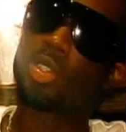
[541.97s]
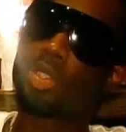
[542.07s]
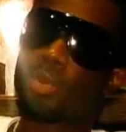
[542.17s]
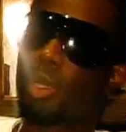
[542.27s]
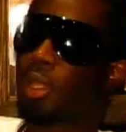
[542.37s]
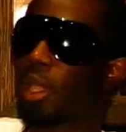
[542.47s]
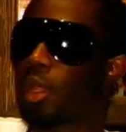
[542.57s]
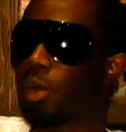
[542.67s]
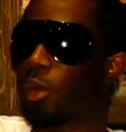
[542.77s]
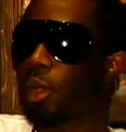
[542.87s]
disrespect
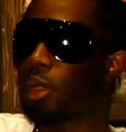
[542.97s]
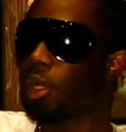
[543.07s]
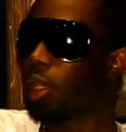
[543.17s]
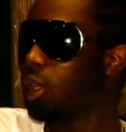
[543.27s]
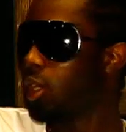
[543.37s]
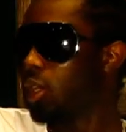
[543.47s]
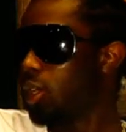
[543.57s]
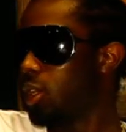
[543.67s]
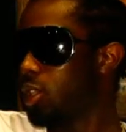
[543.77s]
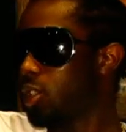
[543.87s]
to anyone,
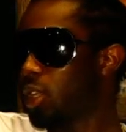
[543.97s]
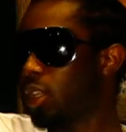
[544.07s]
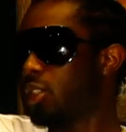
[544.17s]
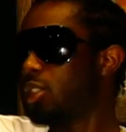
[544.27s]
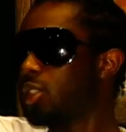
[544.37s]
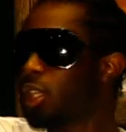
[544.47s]
it's not